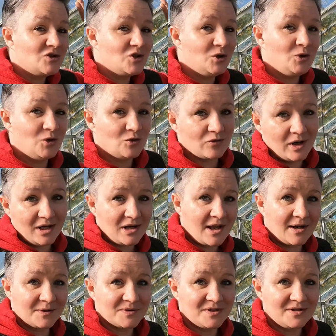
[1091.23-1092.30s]
2
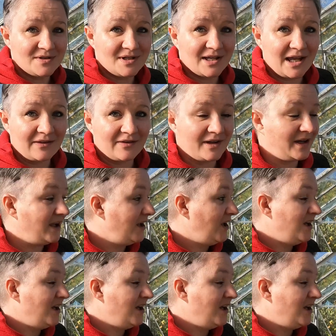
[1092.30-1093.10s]
greenhouses together?